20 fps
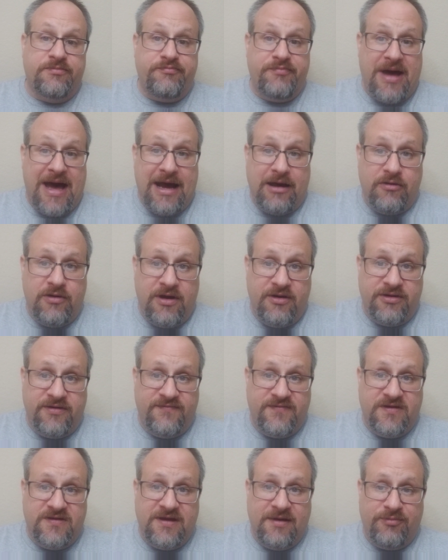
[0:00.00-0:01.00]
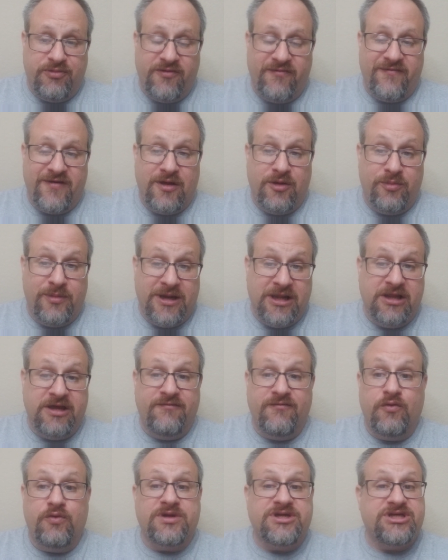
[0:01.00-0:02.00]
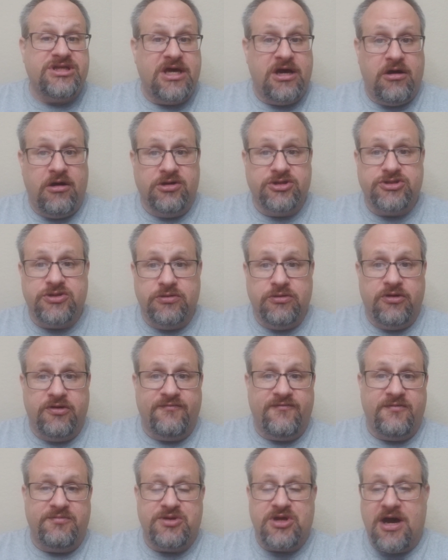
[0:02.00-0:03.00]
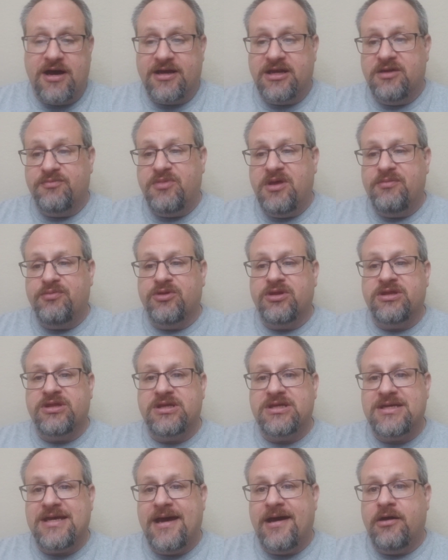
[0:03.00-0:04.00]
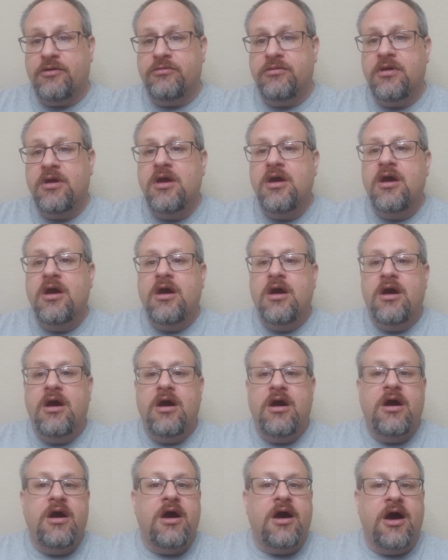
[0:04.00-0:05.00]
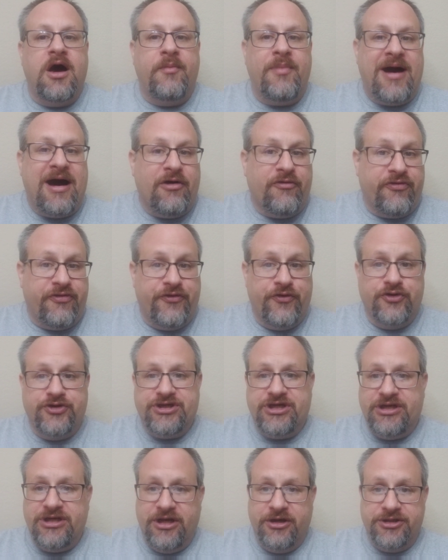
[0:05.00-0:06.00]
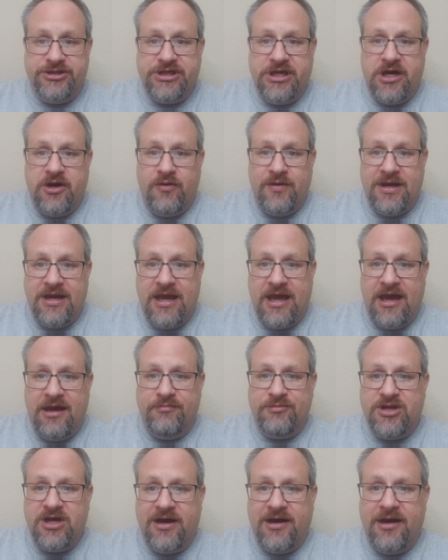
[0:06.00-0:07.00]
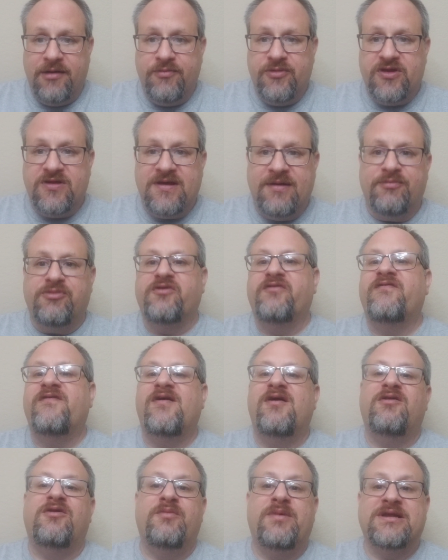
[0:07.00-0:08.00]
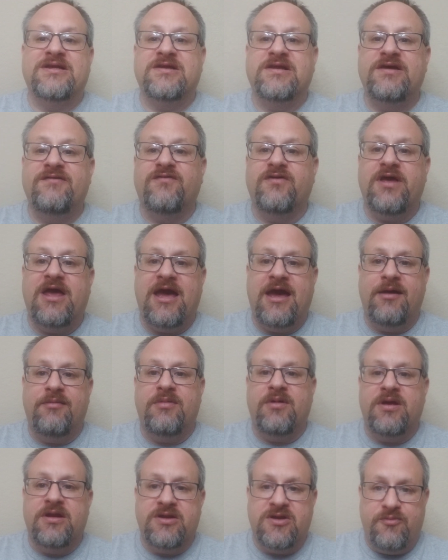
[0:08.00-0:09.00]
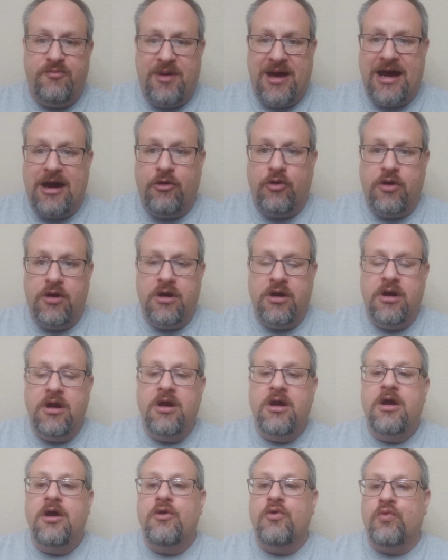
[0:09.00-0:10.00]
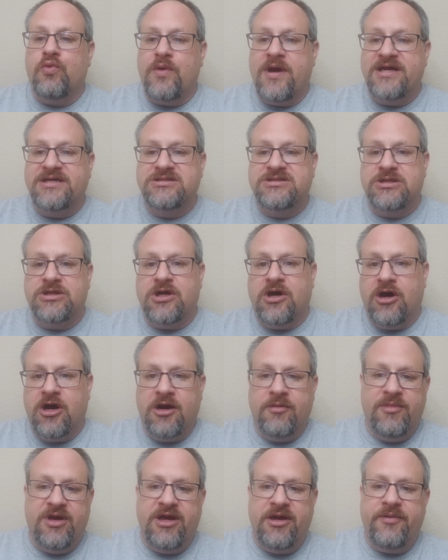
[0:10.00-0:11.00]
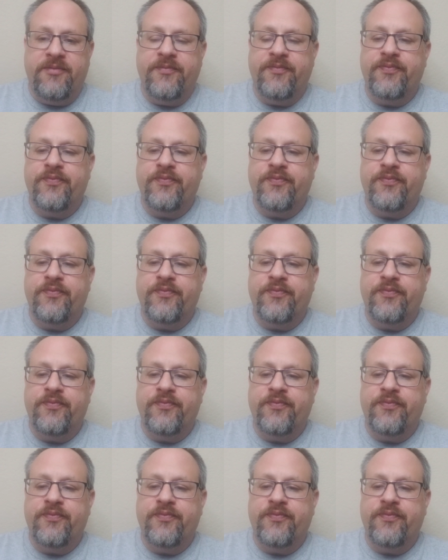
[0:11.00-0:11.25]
background of the Temple of Elemental Evil, which they also learned from talking to people in the town. About 13 years ago in game time, the Temple of Elemental Evil came to power, raised an army,